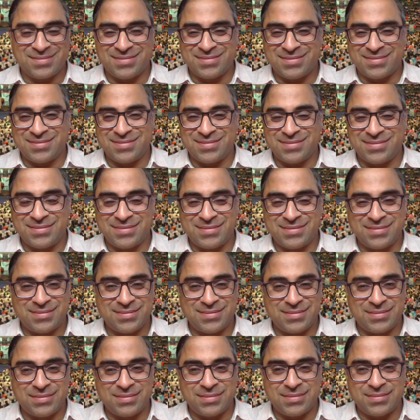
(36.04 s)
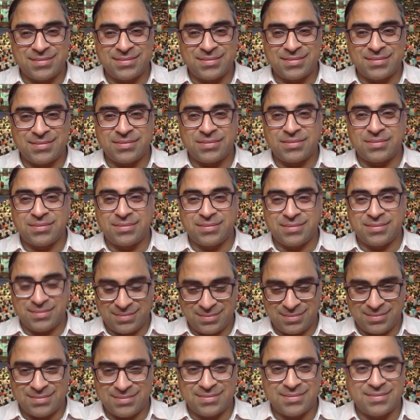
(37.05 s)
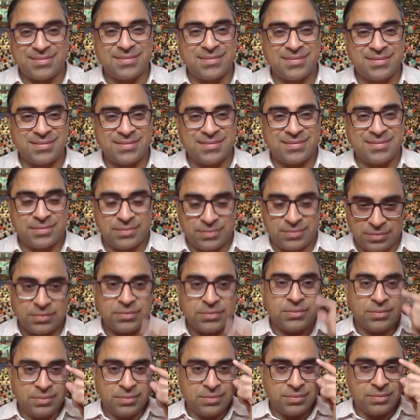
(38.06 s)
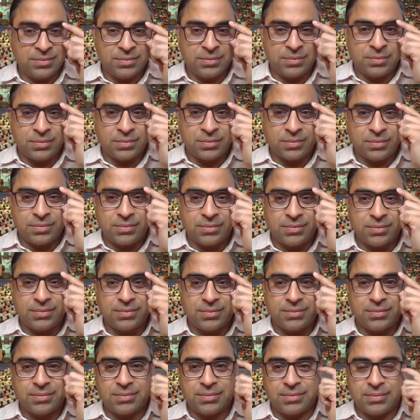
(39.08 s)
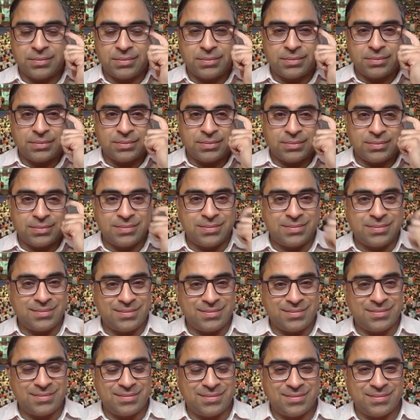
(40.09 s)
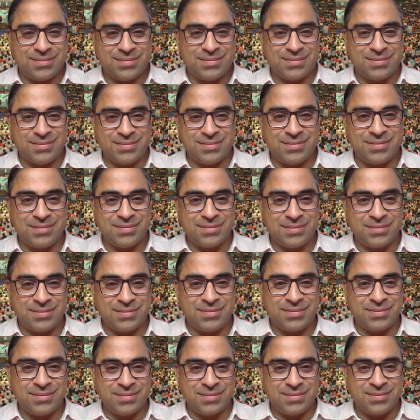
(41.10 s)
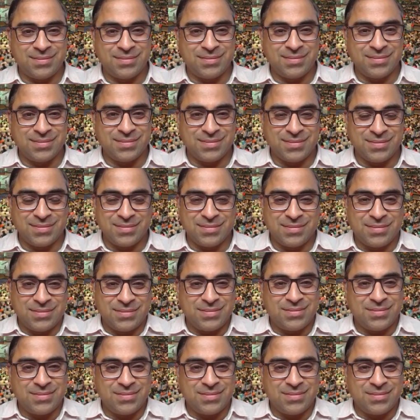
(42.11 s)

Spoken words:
(not speaking)